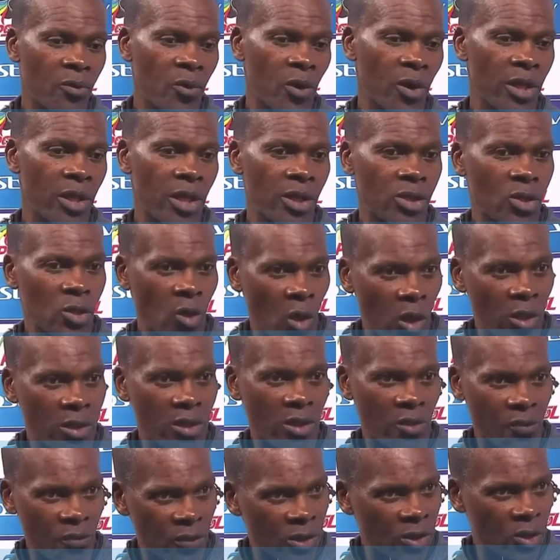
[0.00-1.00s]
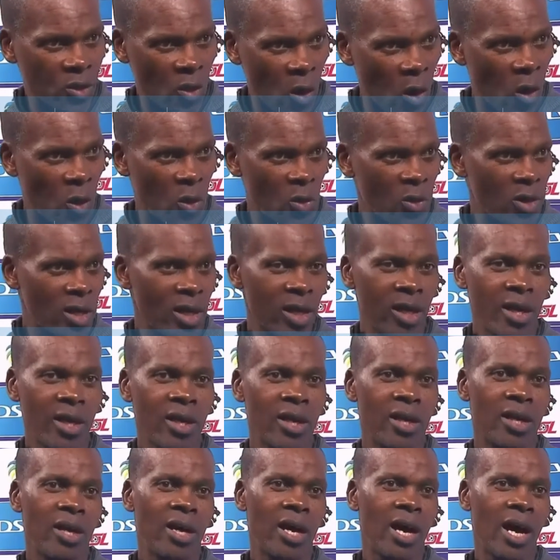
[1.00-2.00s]
they scored the first goal,
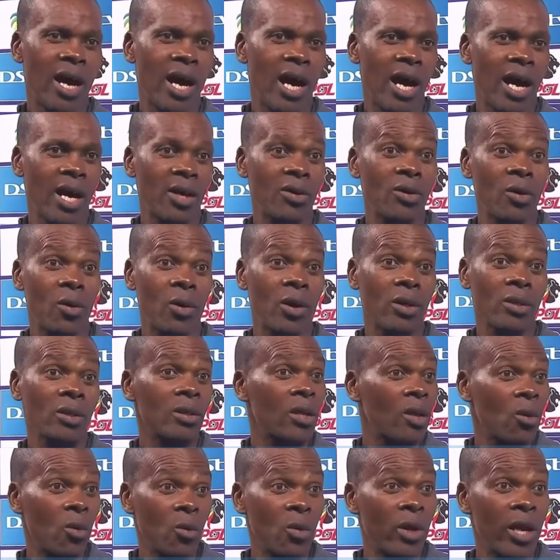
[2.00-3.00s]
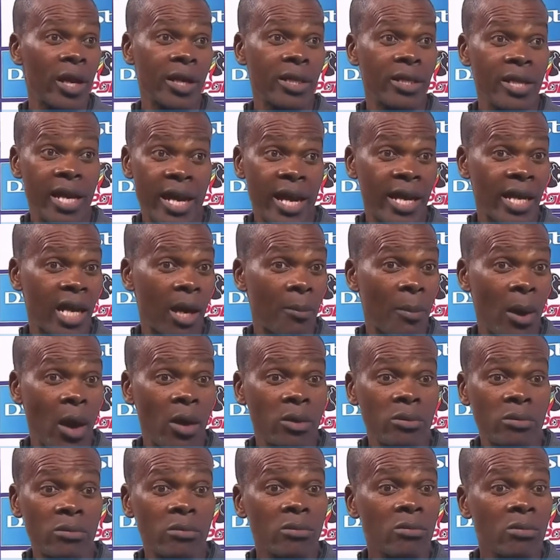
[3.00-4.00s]
they had
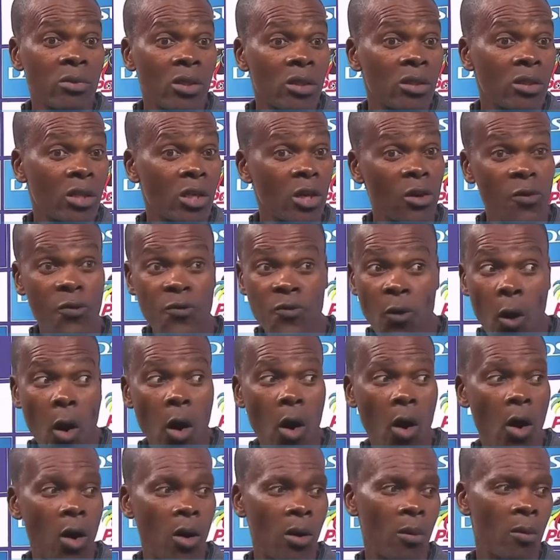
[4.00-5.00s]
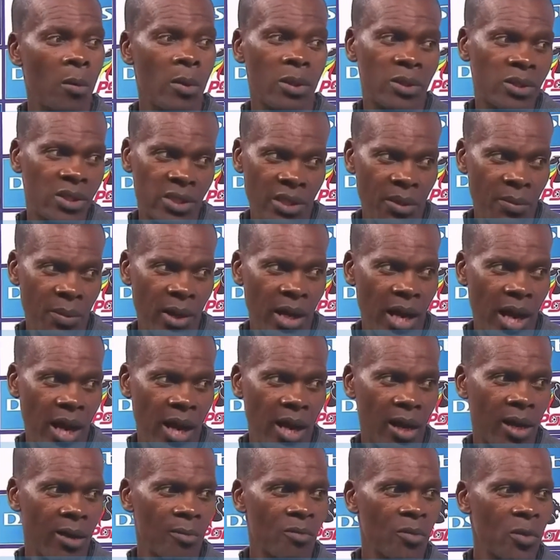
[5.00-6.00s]
about three, four
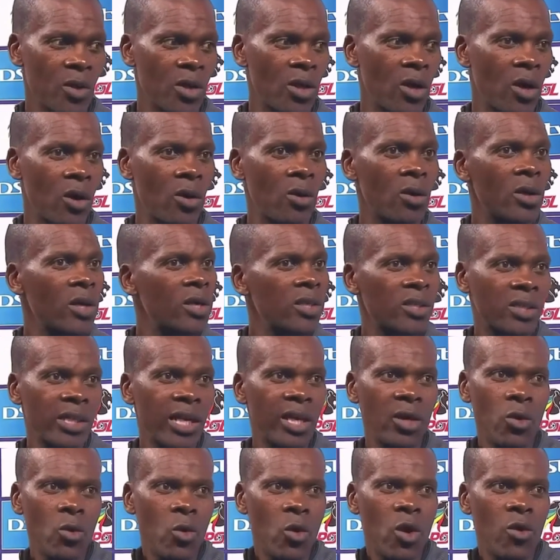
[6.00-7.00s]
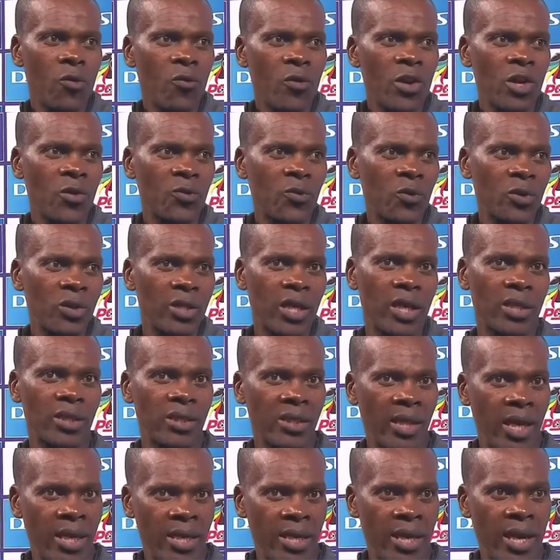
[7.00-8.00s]
similar, you know. Still, we were
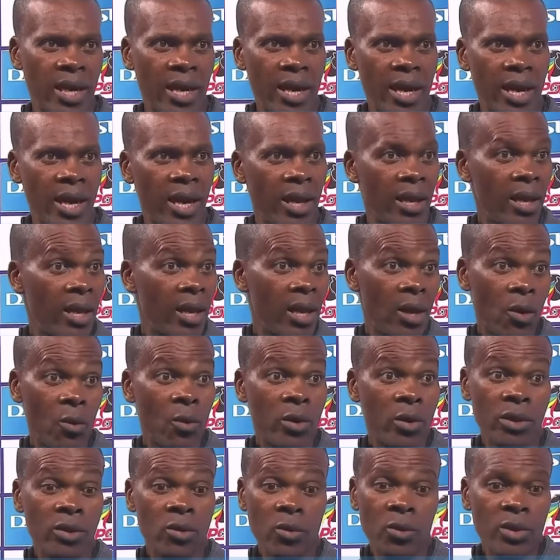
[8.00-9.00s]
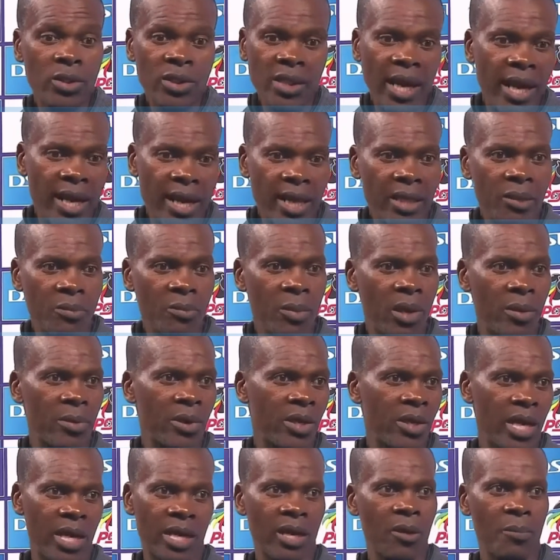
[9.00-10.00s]
flat-footed, and we started maybe
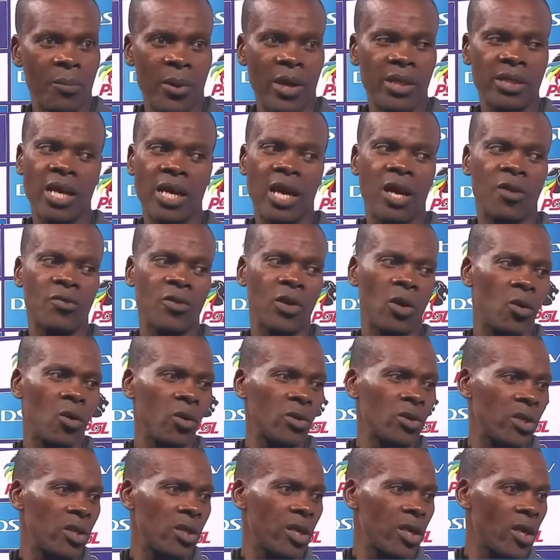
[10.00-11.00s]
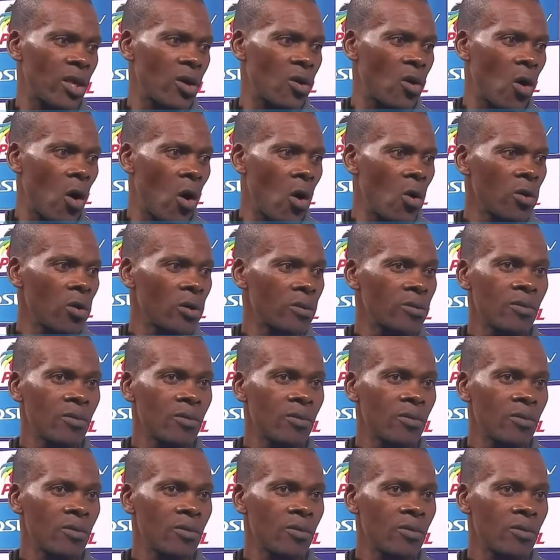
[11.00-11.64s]
getting better after conceding a goal.